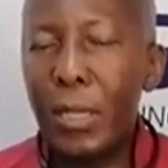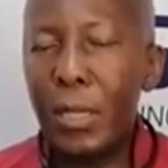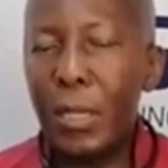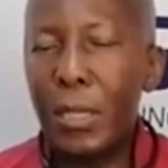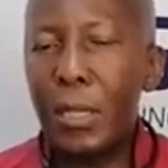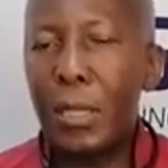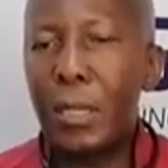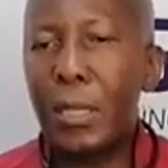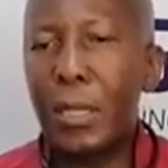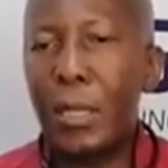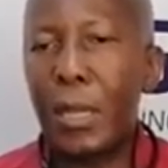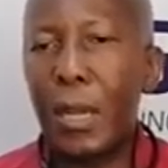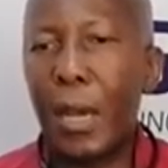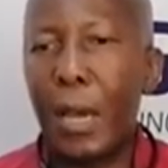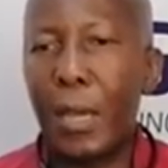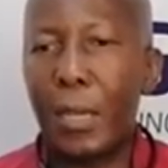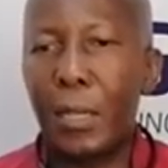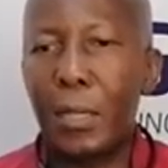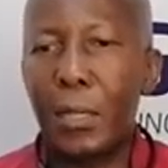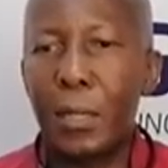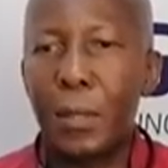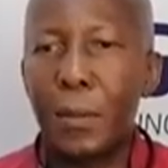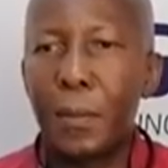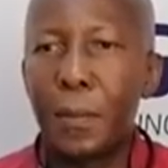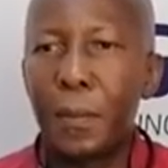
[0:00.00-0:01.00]
did it
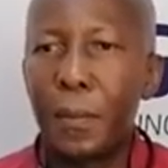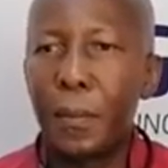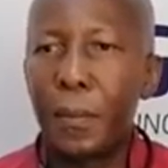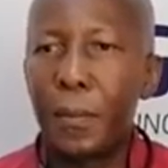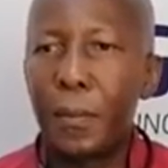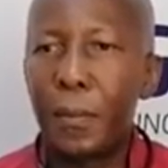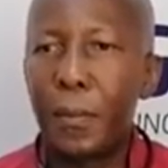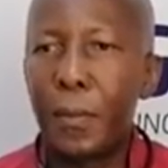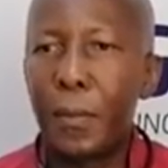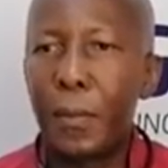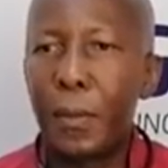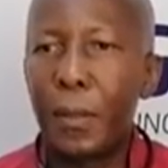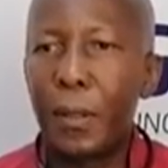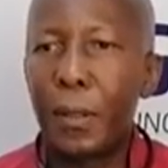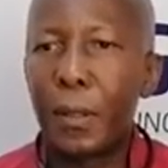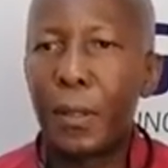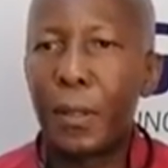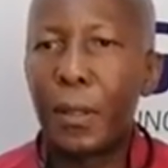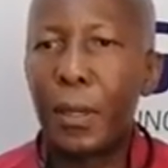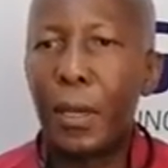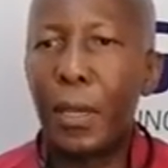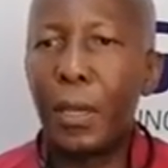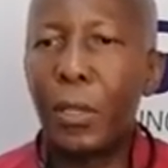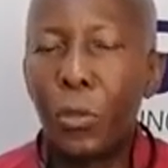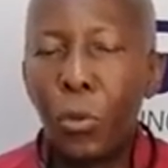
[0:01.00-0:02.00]
start?
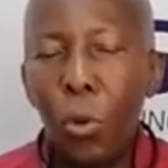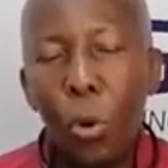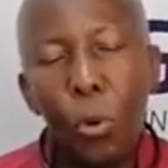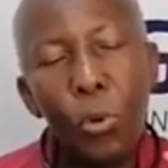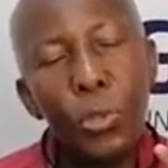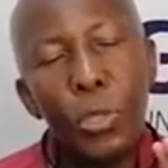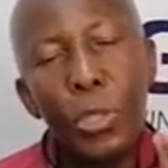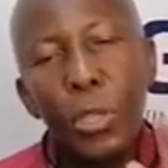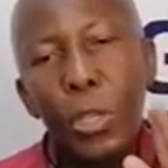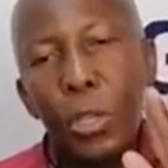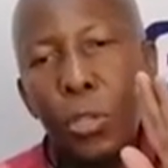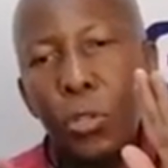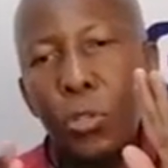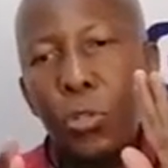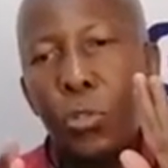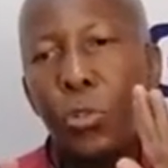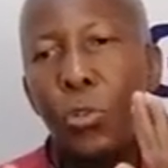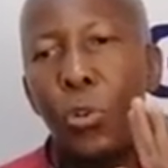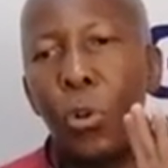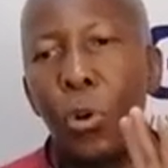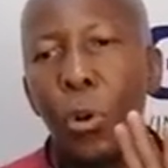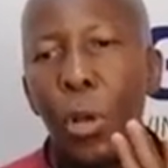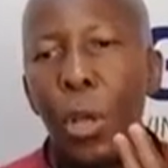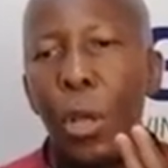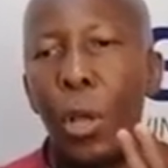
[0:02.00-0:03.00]
It goes
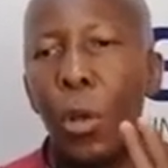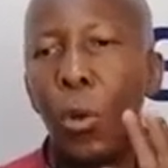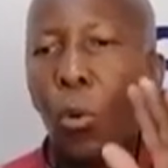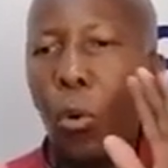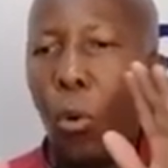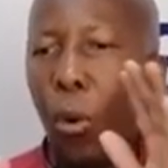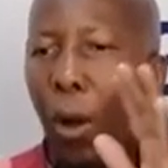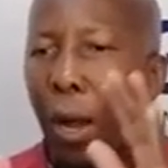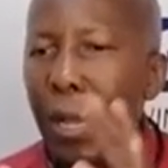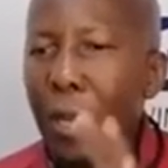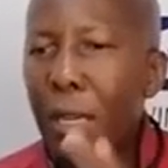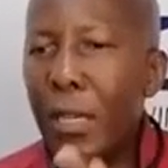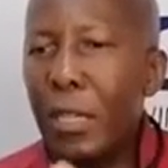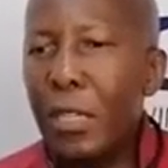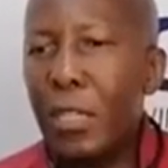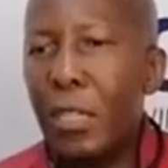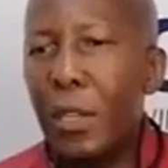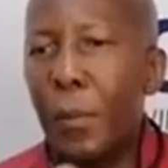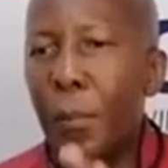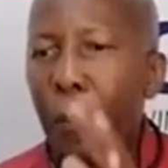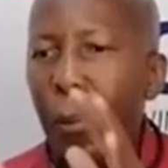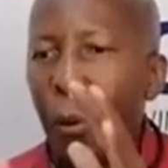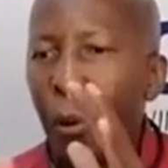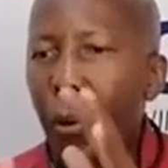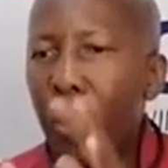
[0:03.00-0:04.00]
into your
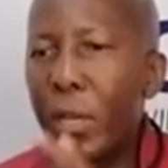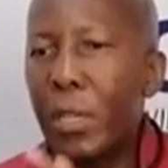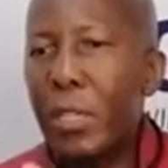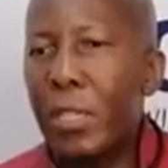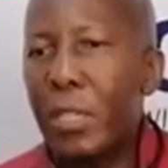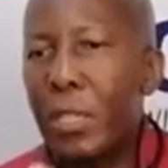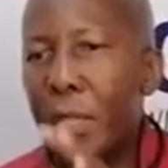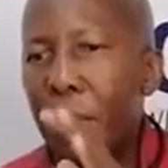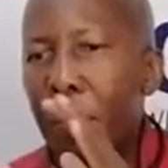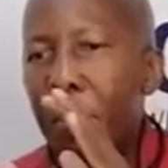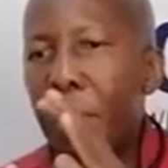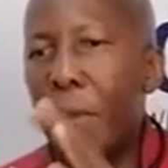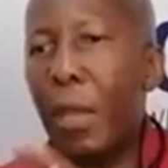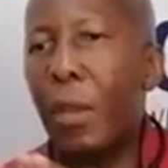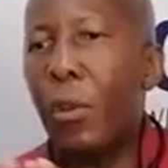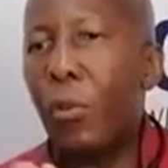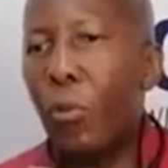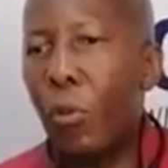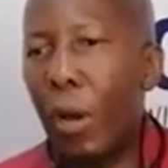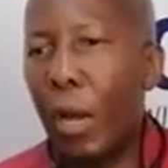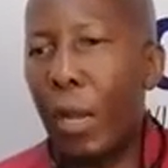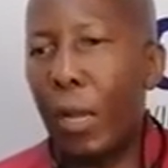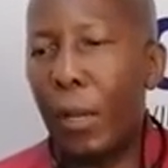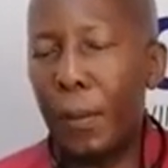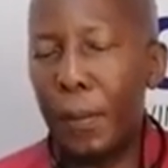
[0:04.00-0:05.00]
quality policy
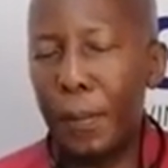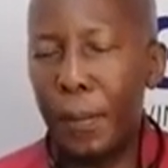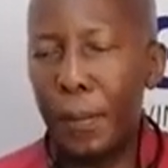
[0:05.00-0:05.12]
manual.